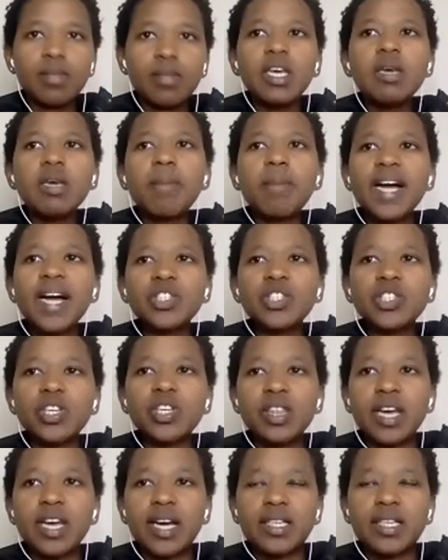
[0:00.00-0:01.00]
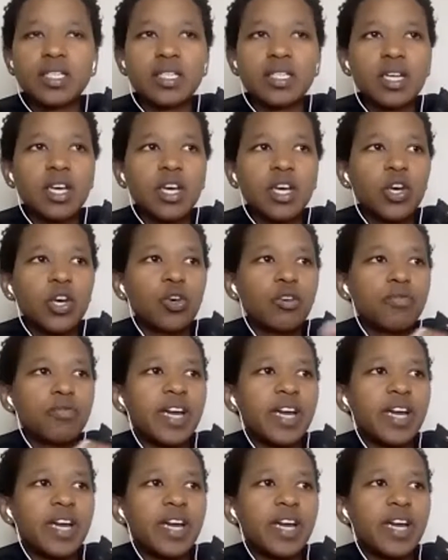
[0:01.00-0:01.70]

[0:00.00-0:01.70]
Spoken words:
imagine that your